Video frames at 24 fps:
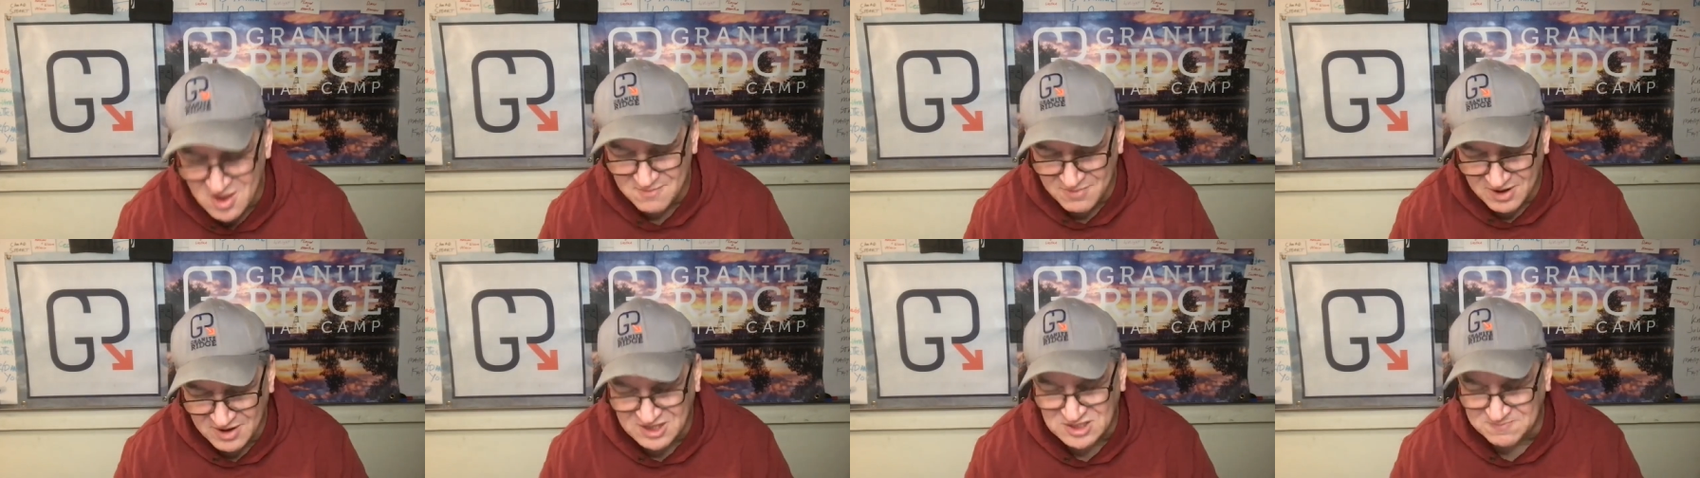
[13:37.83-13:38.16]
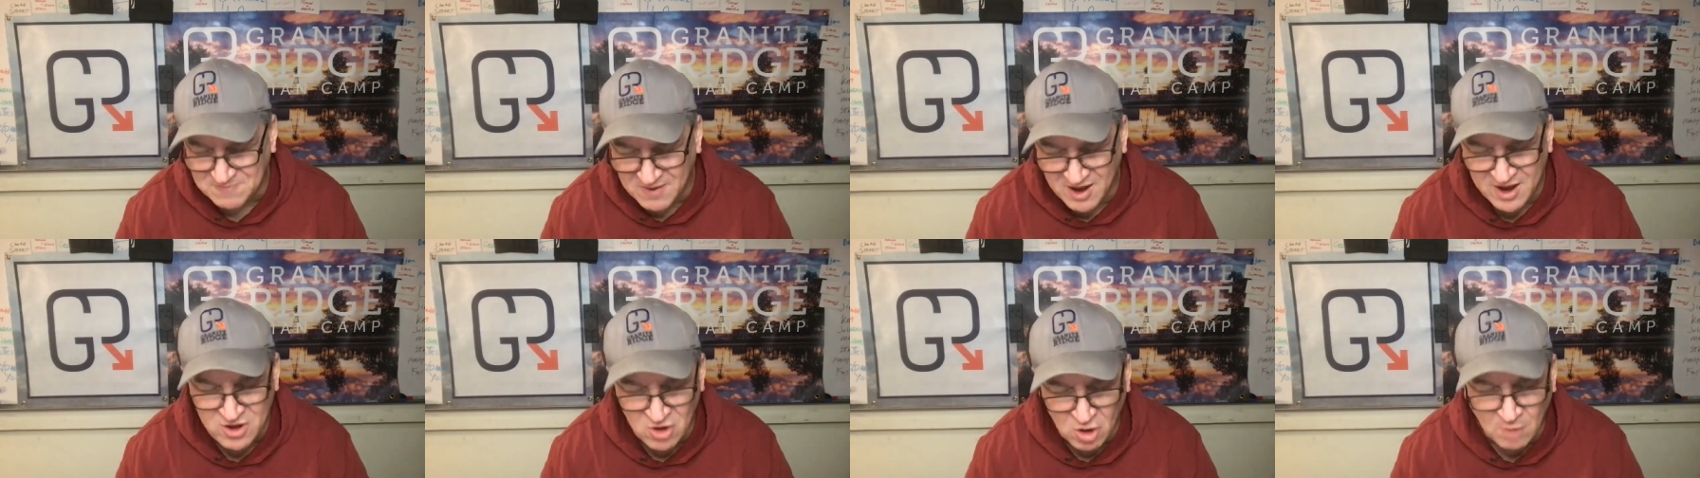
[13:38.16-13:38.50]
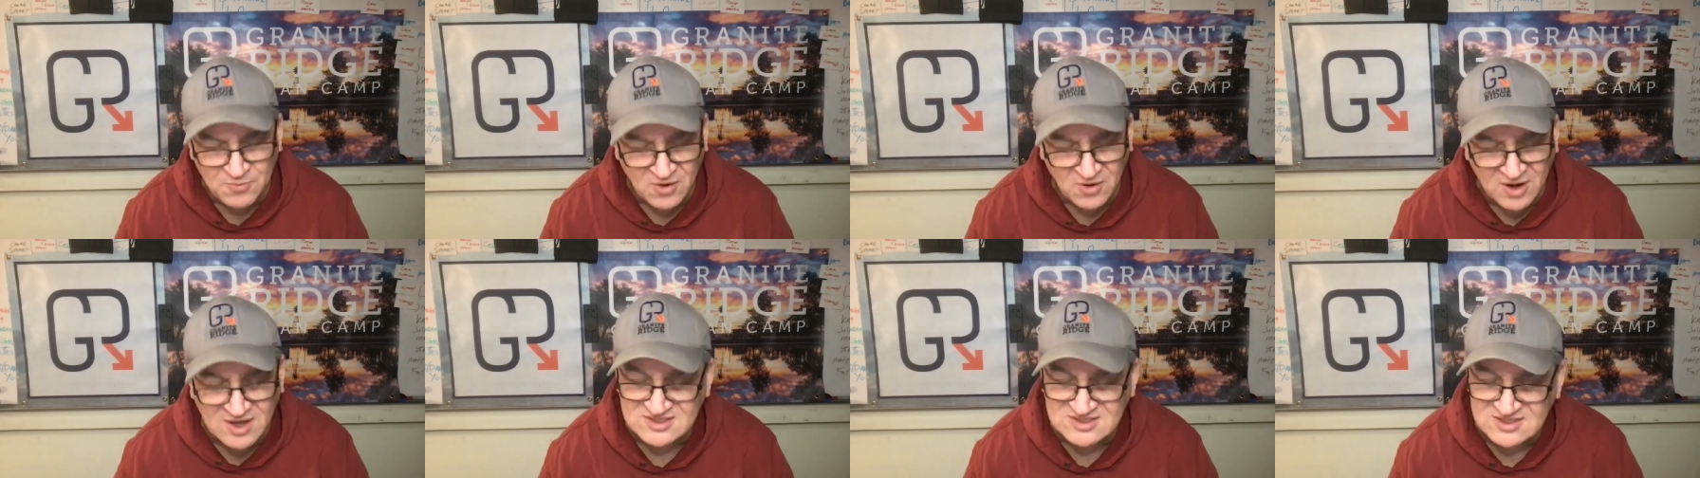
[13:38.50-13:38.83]
but it's by your
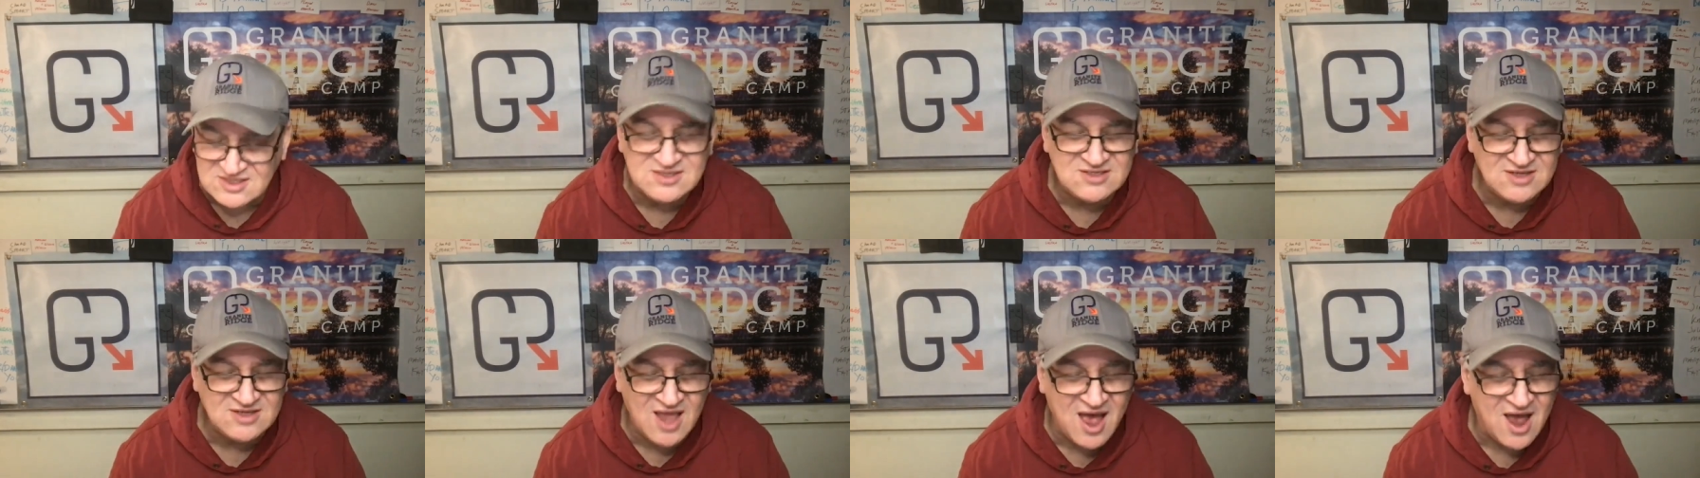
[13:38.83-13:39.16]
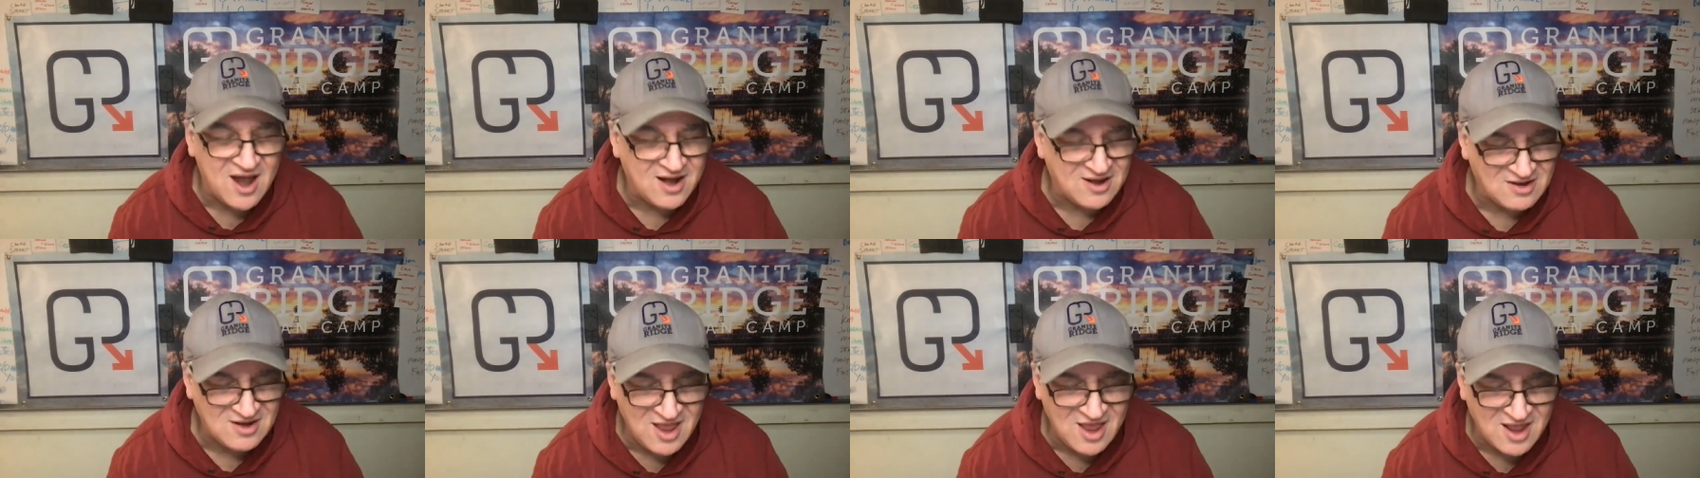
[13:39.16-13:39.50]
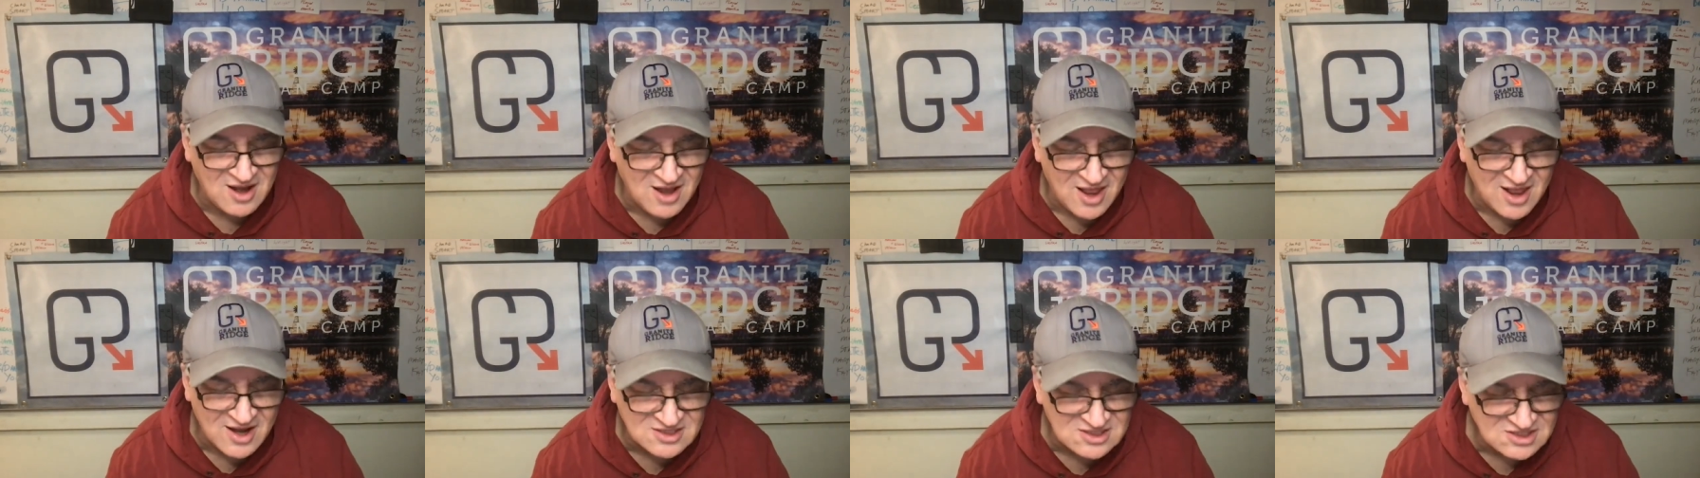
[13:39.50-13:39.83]
presence, God. And,
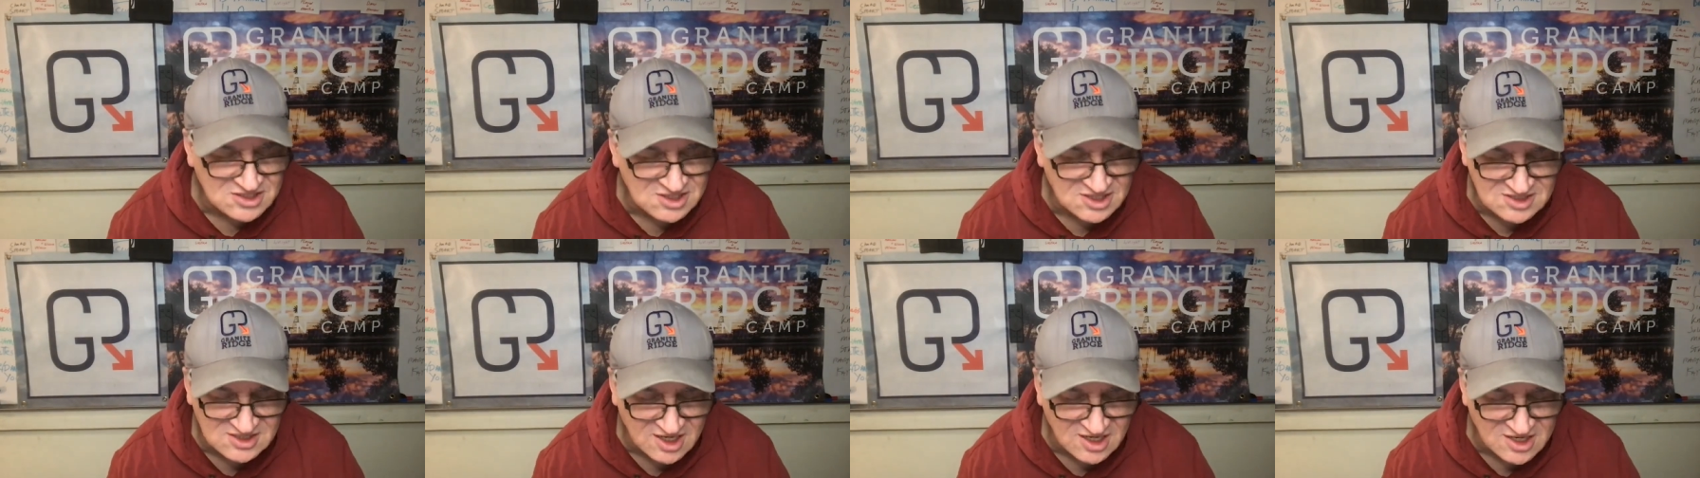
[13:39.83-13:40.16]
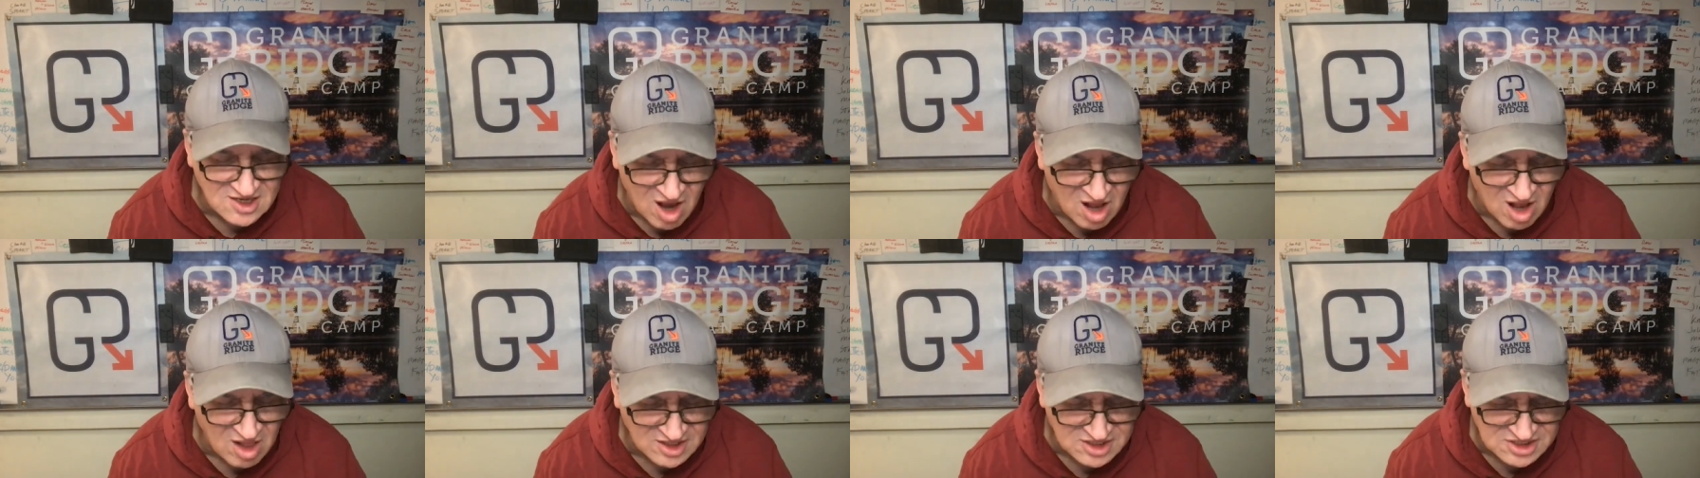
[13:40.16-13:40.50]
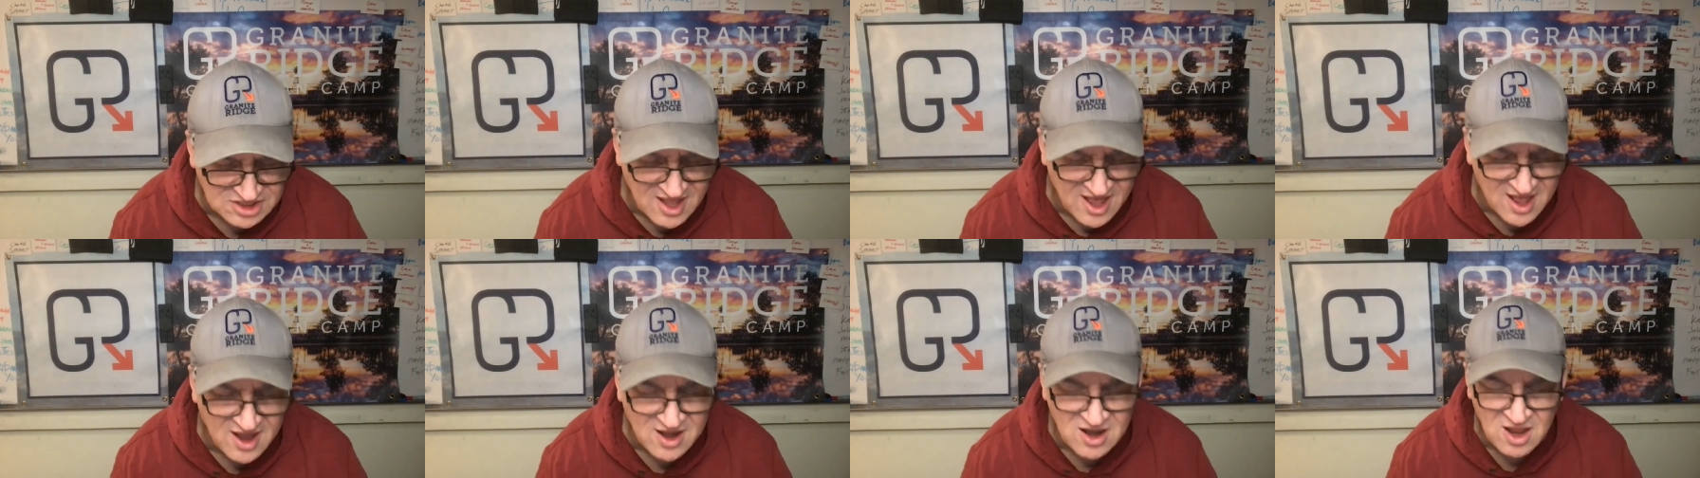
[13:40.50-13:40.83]
and let us just
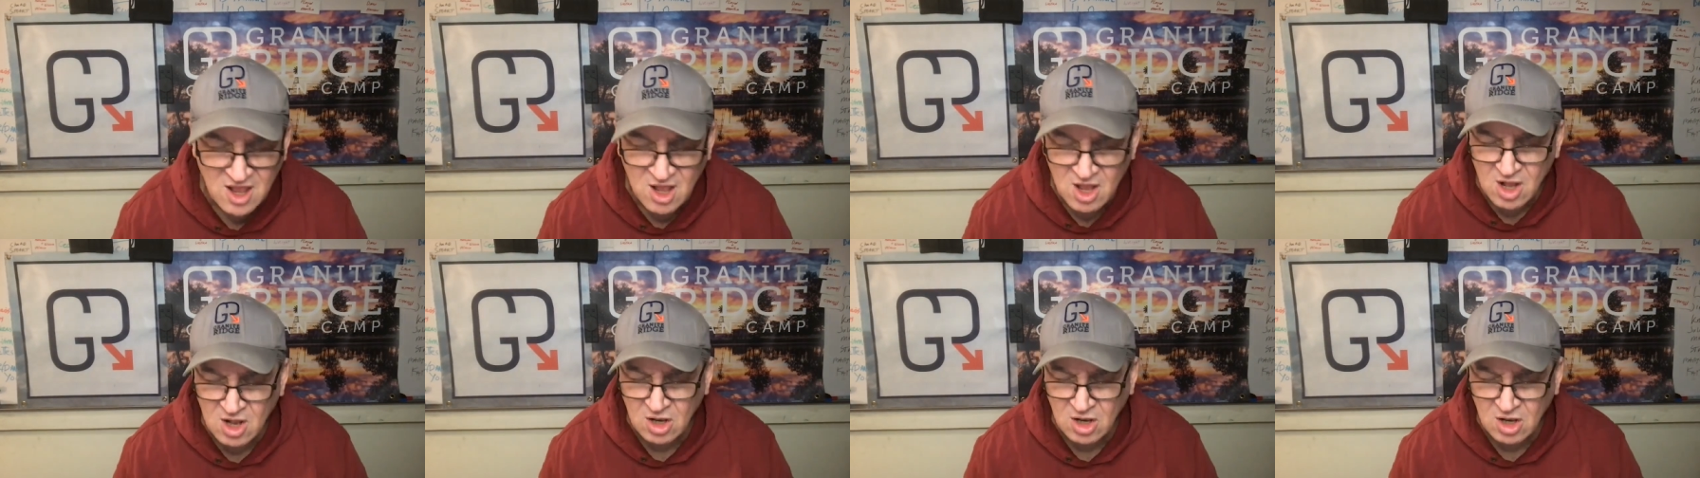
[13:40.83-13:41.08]
acknowledge that.